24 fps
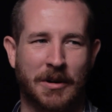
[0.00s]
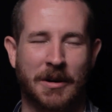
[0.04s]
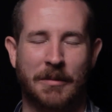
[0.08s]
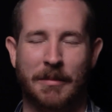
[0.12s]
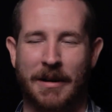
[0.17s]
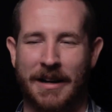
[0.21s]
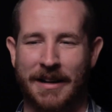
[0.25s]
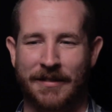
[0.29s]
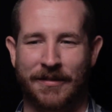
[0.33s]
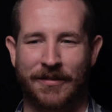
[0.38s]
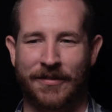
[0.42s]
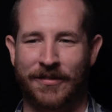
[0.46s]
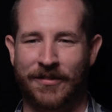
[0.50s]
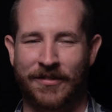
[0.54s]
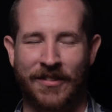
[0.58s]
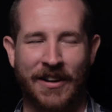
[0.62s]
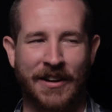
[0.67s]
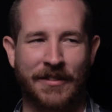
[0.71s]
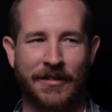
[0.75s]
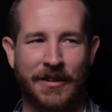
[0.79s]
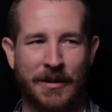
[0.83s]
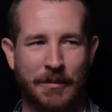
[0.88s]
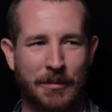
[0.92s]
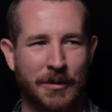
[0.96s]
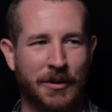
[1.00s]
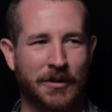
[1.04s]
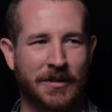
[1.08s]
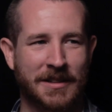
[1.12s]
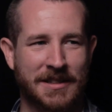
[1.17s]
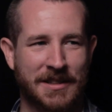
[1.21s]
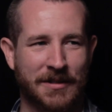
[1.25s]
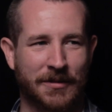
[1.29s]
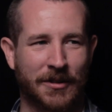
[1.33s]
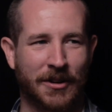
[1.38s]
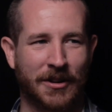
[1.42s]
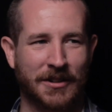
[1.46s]
one of my favorite
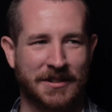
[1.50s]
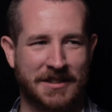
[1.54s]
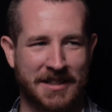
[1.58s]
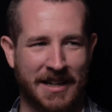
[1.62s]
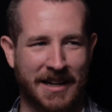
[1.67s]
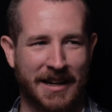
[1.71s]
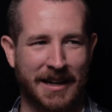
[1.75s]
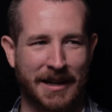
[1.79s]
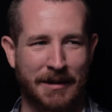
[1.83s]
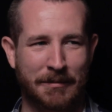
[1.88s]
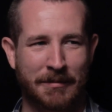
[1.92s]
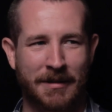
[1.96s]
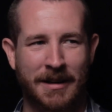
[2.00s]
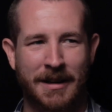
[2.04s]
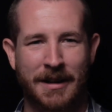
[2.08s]
movies of all time.